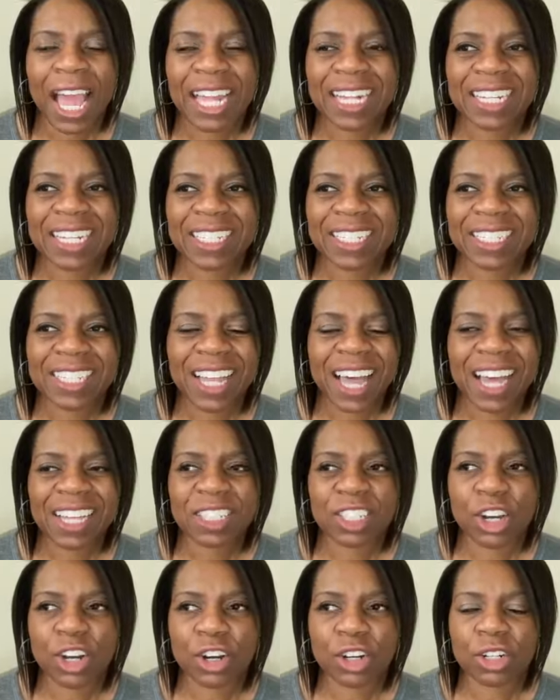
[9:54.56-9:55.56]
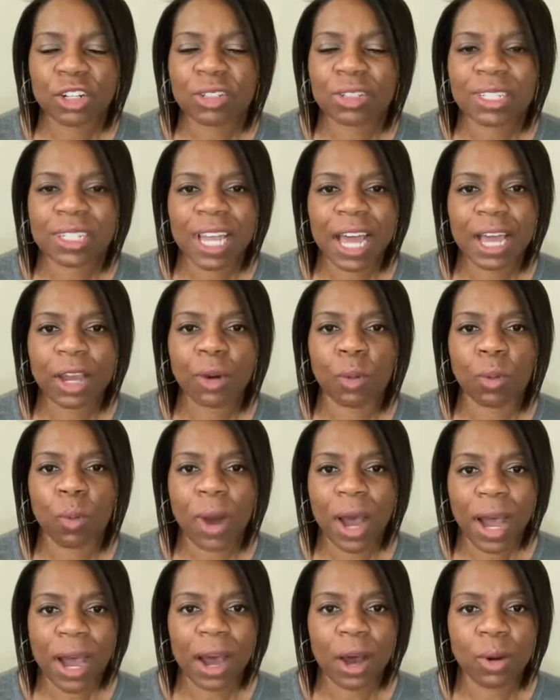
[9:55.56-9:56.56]
And this last hurdle, it's like,
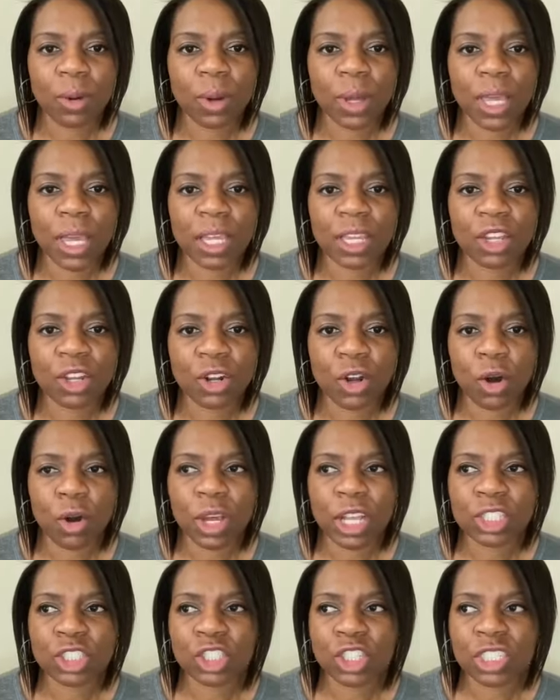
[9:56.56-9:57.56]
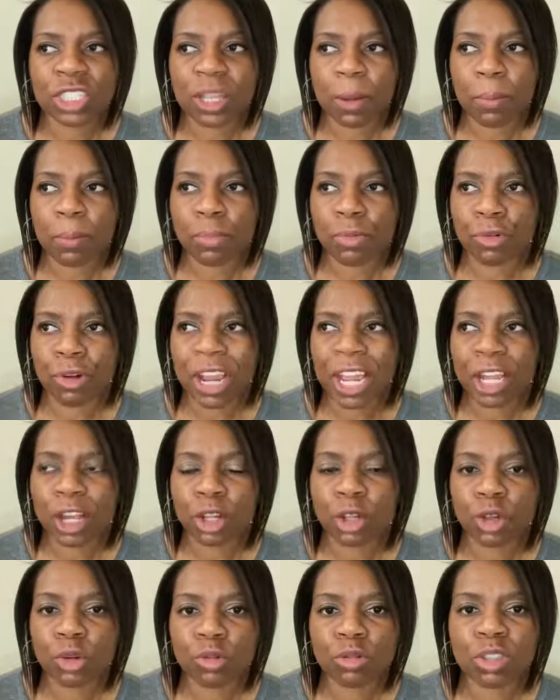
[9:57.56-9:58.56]
wow, you know, it's just a break
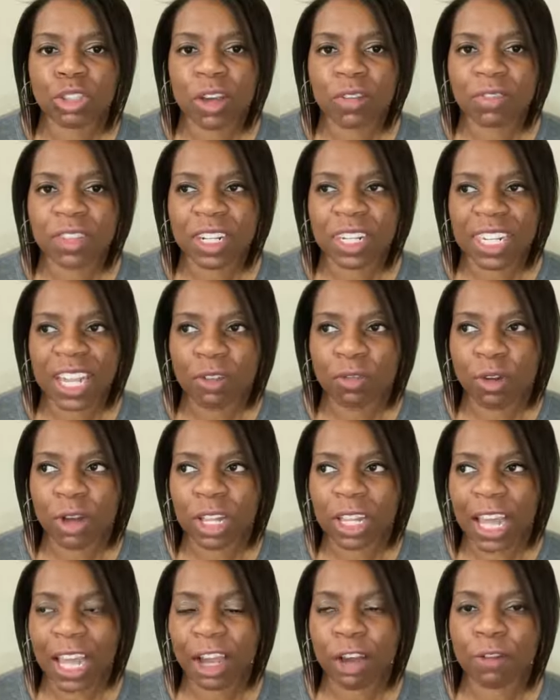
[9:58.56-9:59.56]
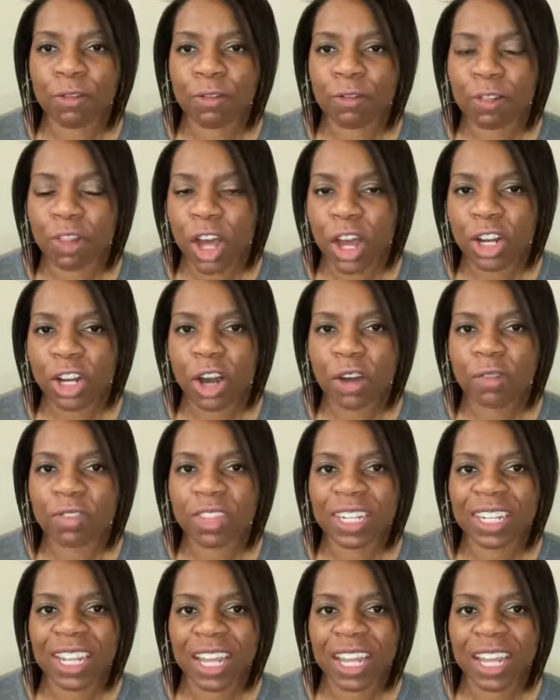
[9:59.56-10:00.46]
loose of the devil, like a flood of the